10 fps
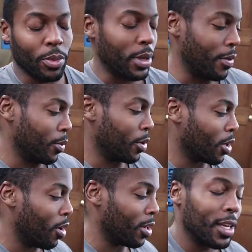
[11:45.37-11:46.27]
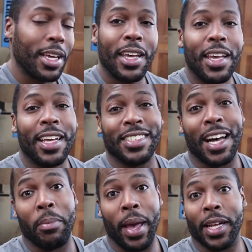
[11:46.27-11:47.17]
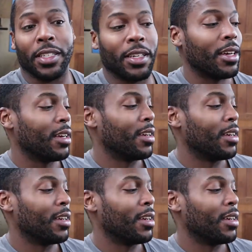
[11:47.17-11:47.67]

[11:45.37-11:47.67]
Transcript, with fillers: whatever you want to call it, it's not magic.